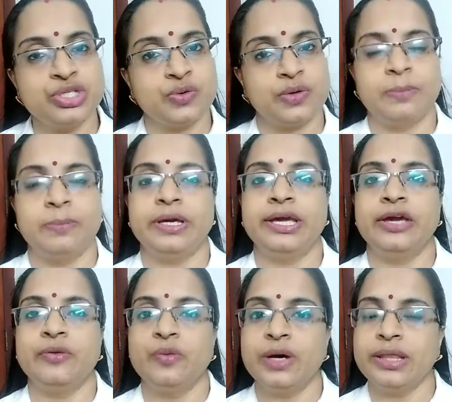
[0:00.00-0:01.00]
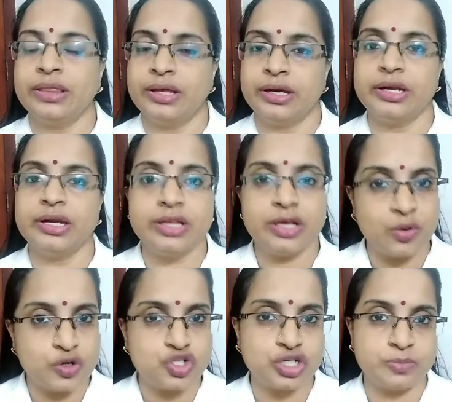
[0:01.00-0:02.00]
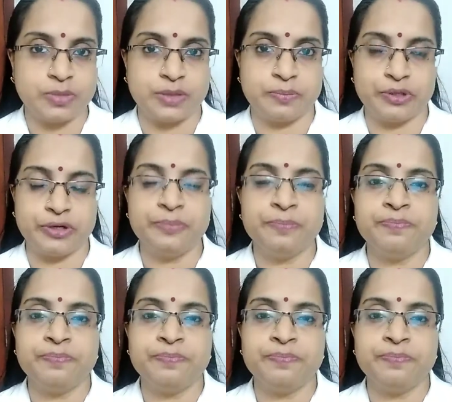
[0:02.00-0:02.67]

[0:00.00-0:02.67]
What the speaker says: will be given there in the question paper